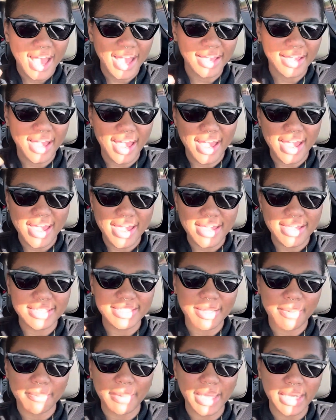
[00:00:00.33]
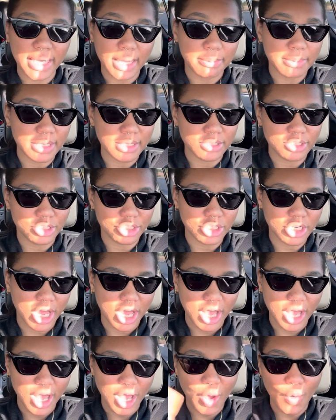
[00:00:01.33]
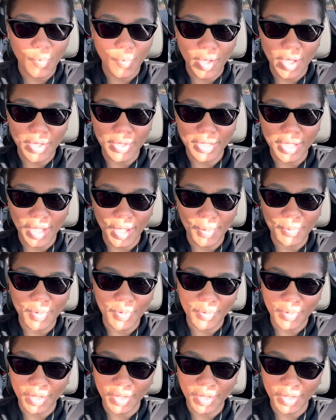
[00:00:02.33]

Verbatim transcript: Hi guys, my name is Ja. Welcome.